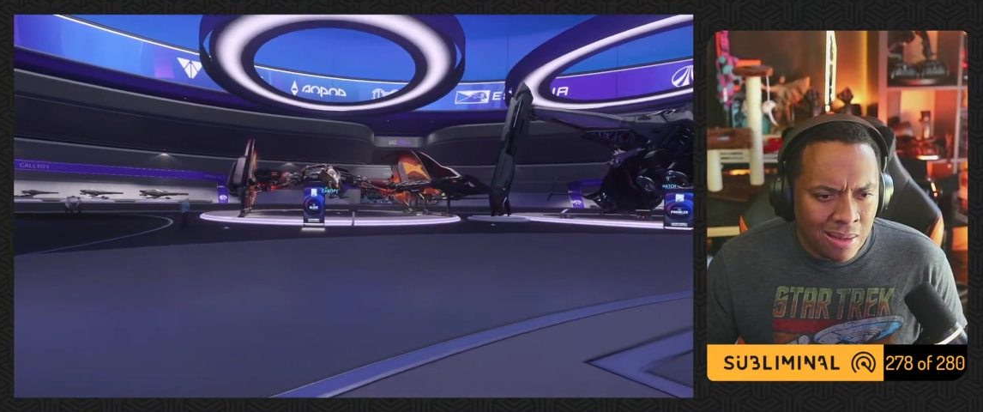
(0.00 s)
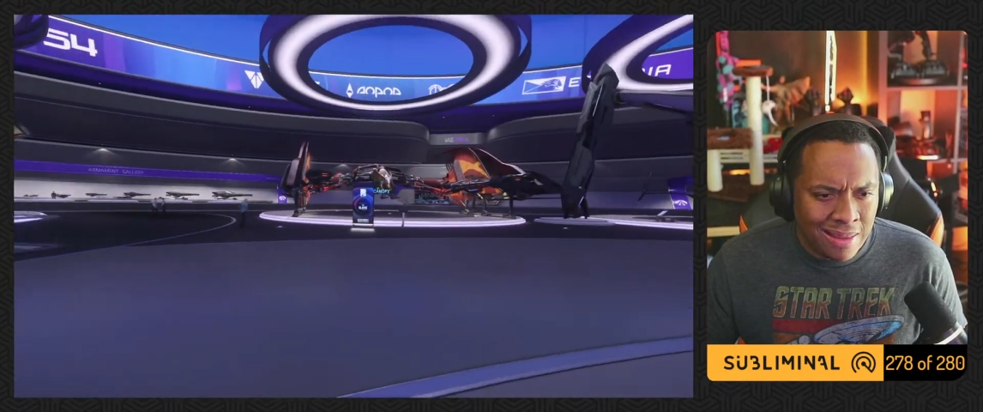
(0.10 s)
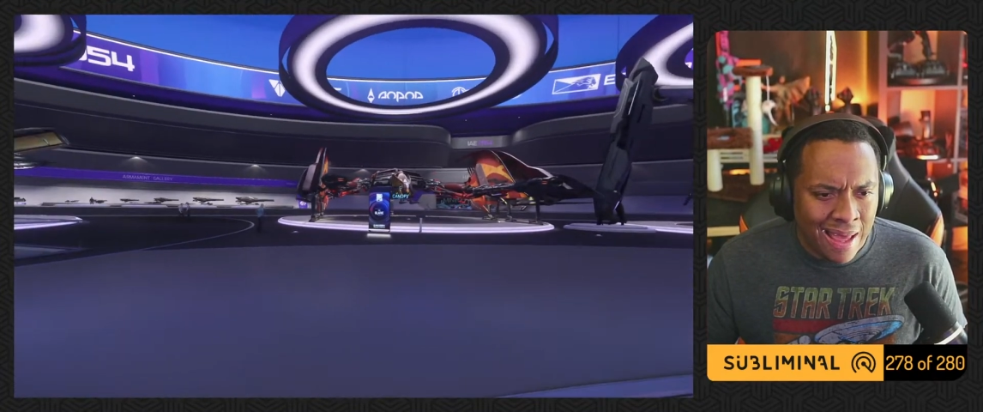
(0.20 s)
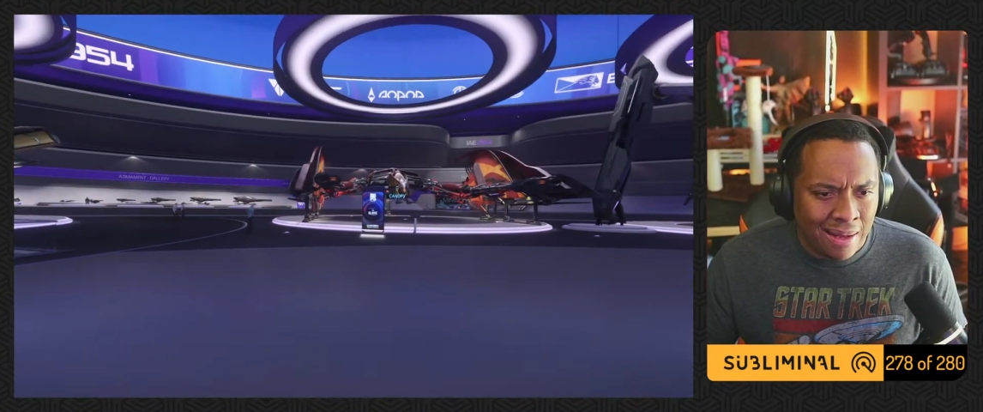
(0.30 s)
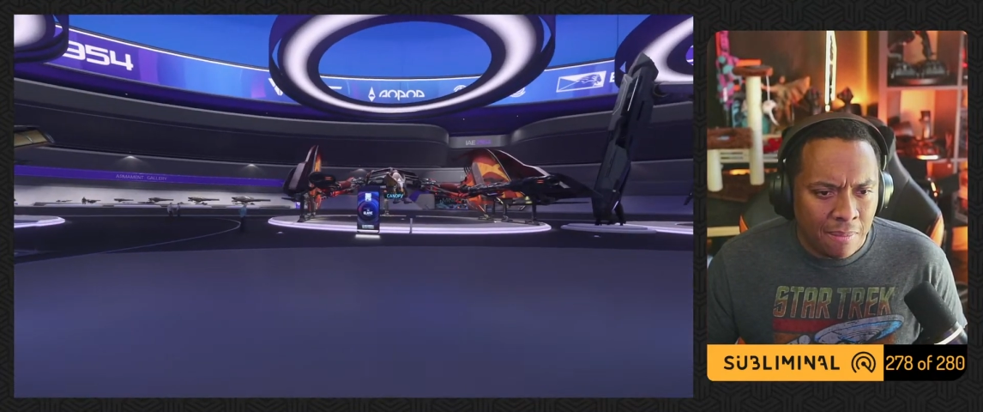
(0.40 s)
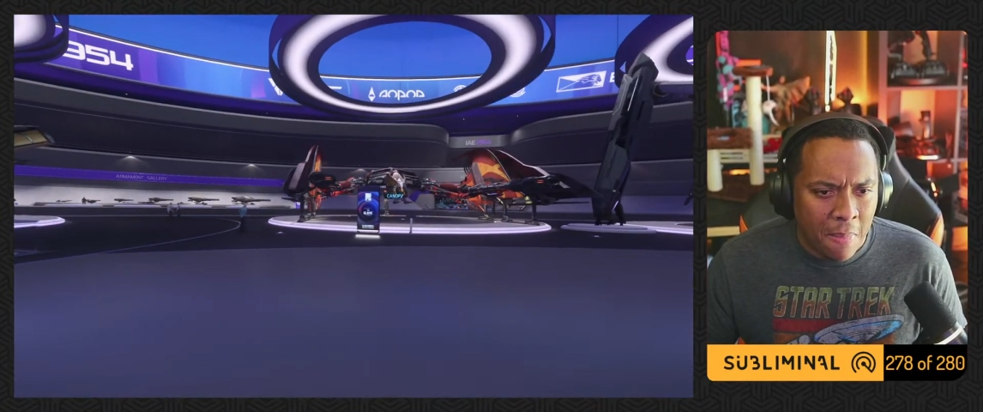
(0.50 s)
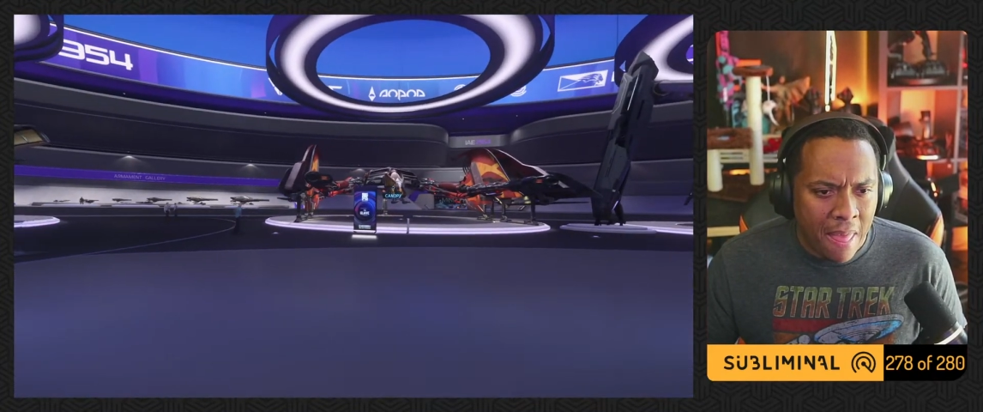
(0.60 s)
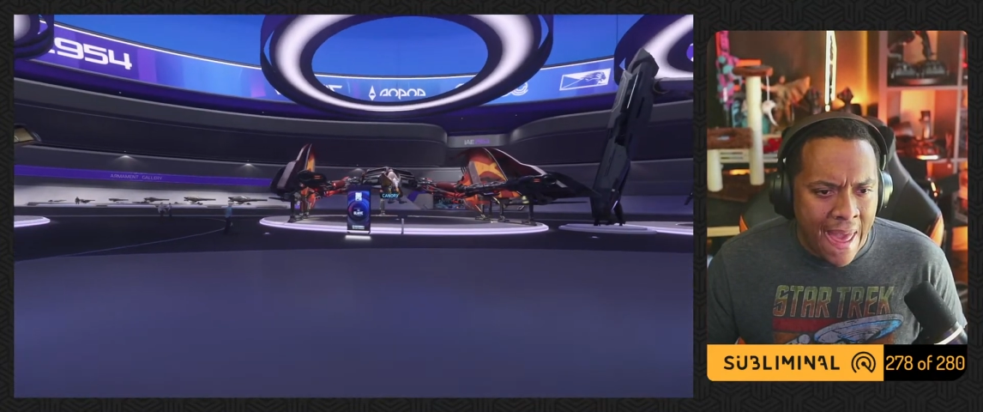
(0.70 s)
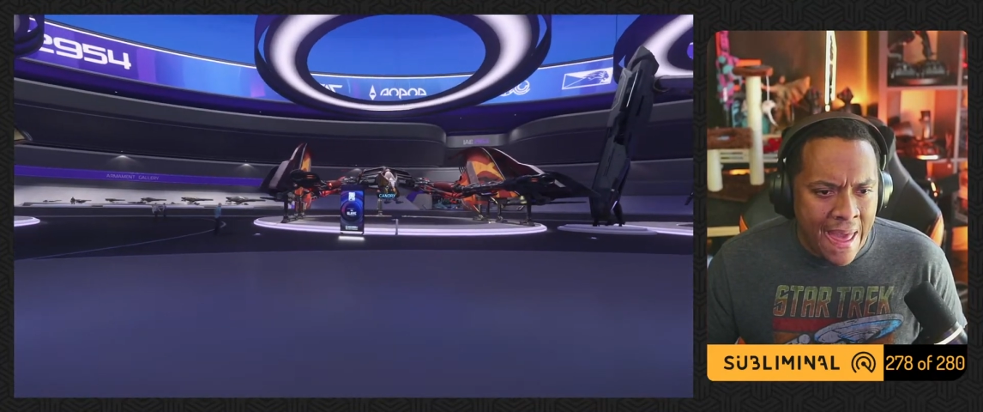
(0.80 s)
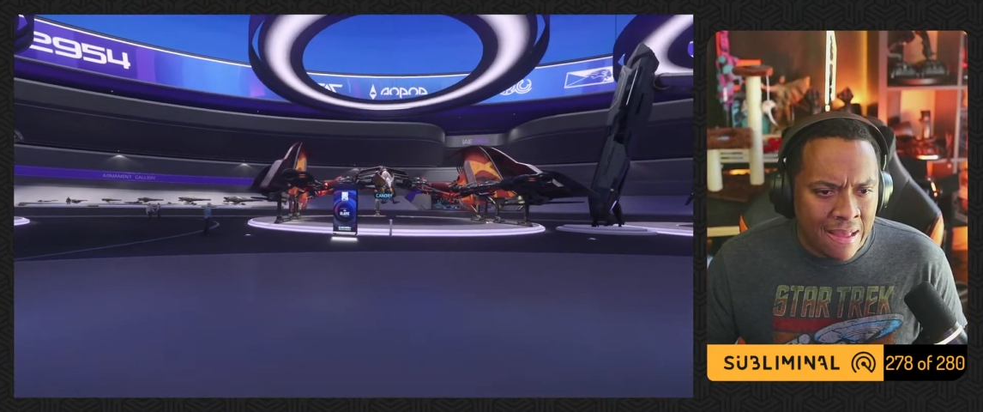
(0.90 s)
that
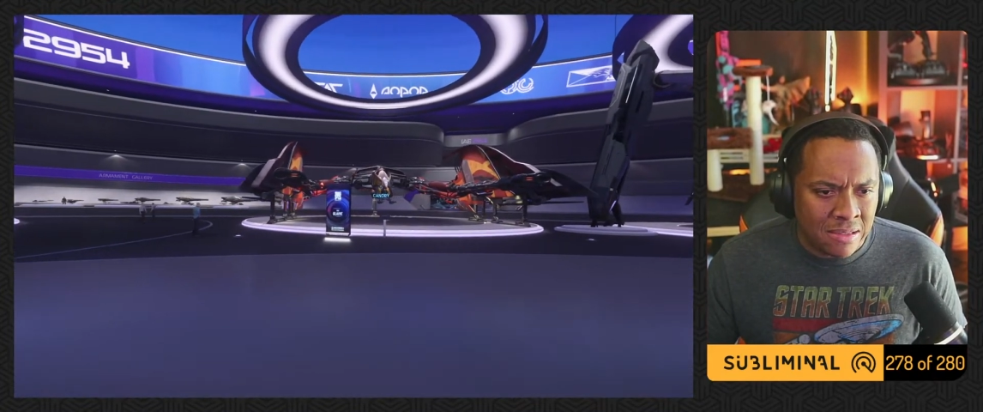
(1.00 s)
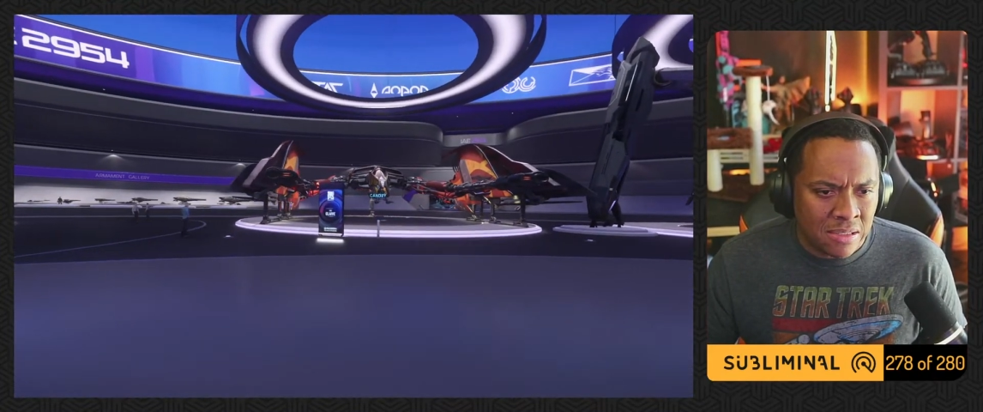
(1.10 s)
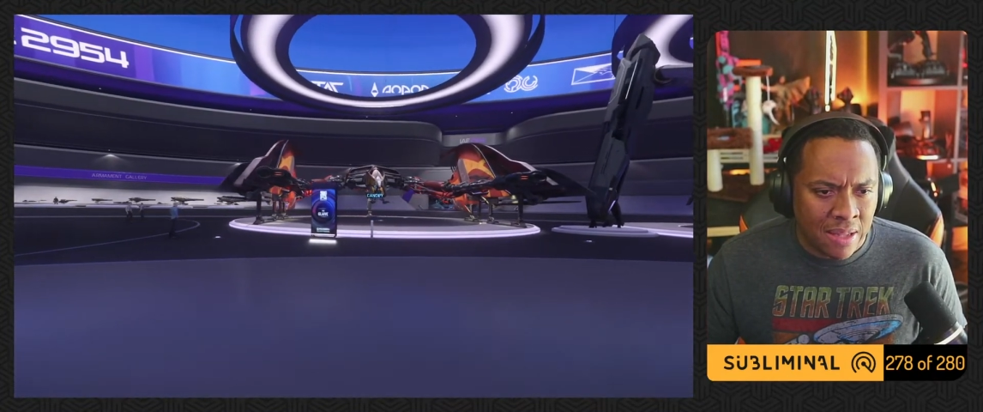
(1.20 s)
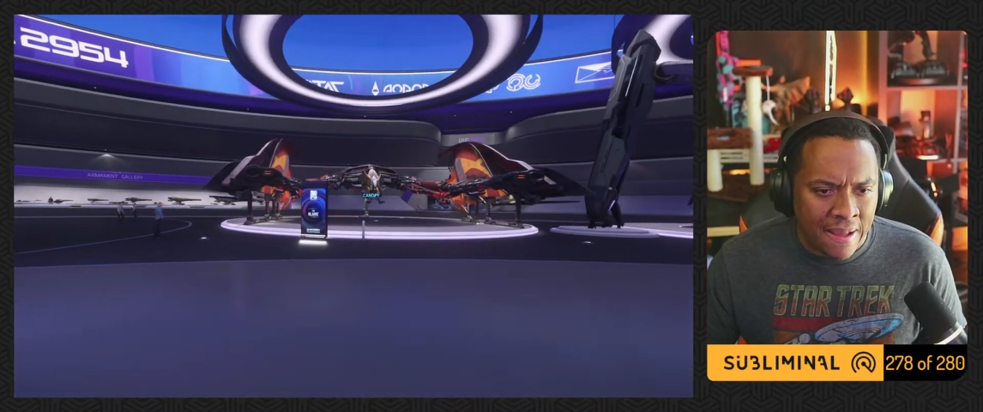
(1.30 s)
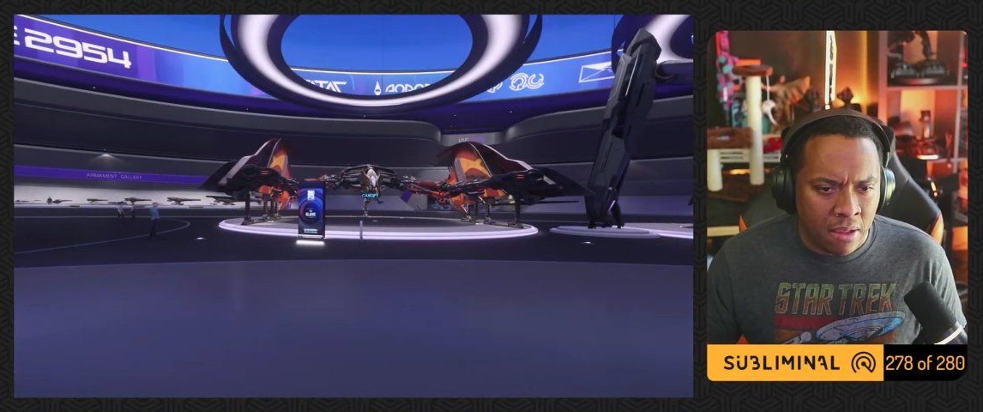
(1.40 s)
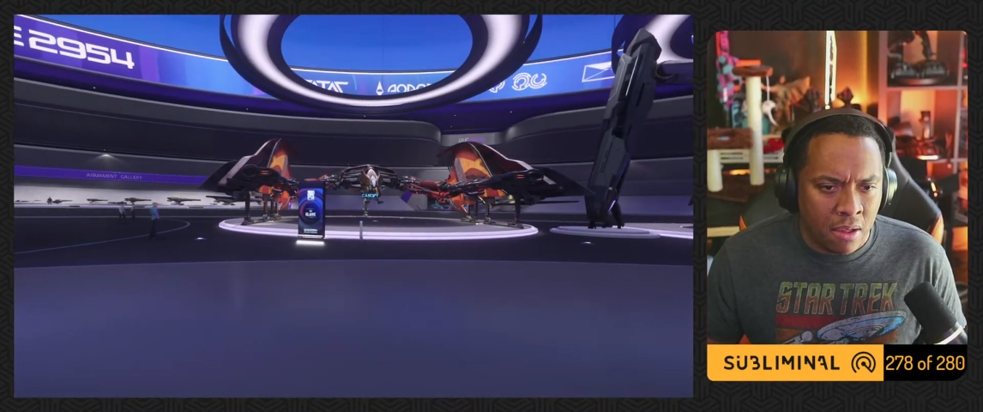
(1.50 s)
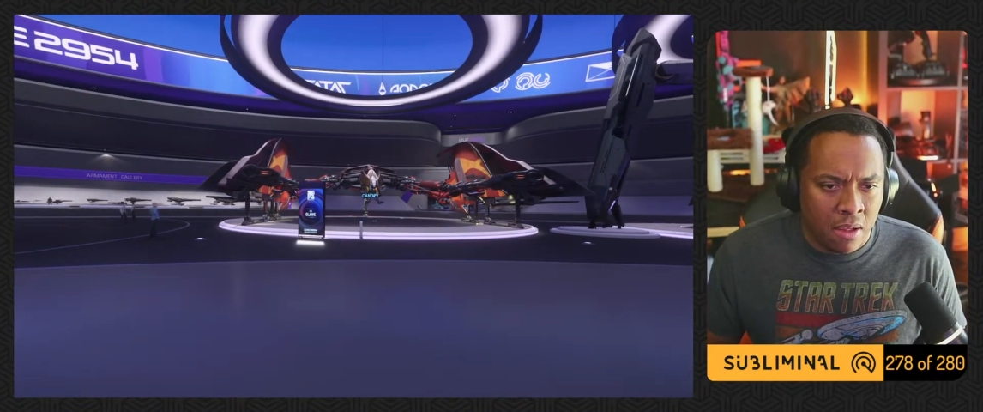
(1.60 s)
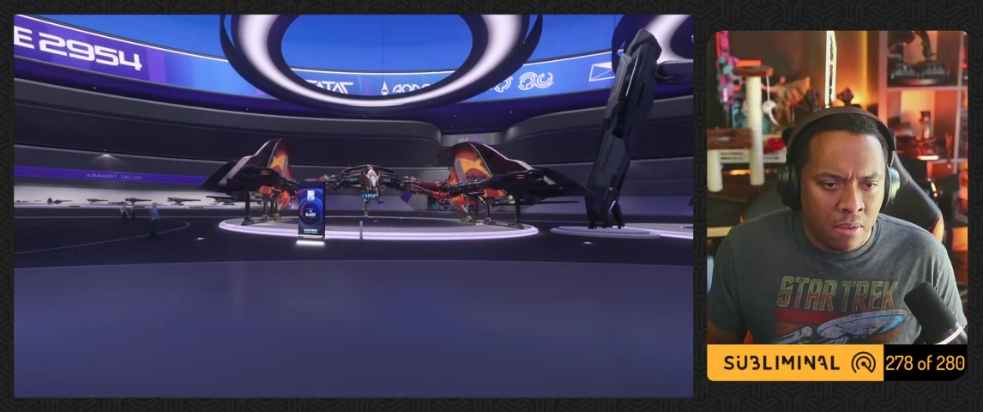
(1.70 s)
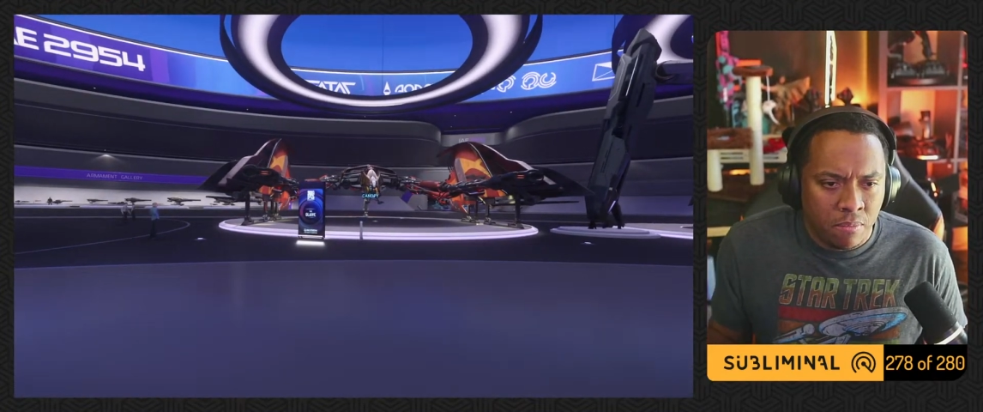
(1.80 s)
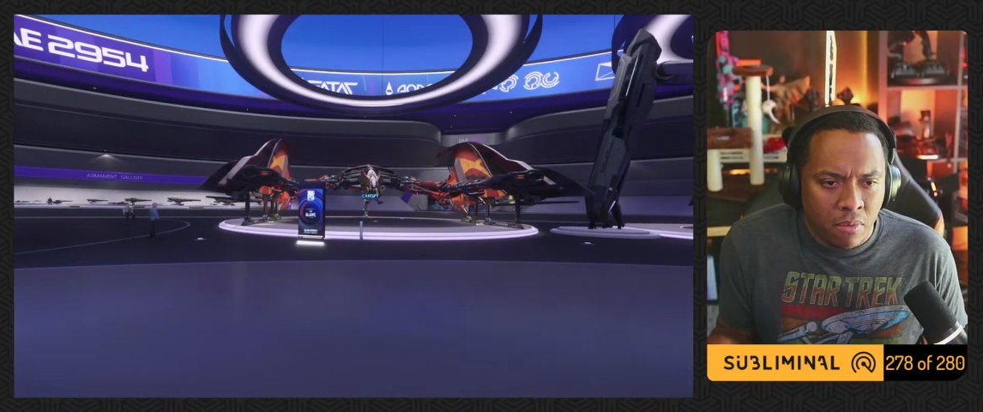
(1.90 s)
has like a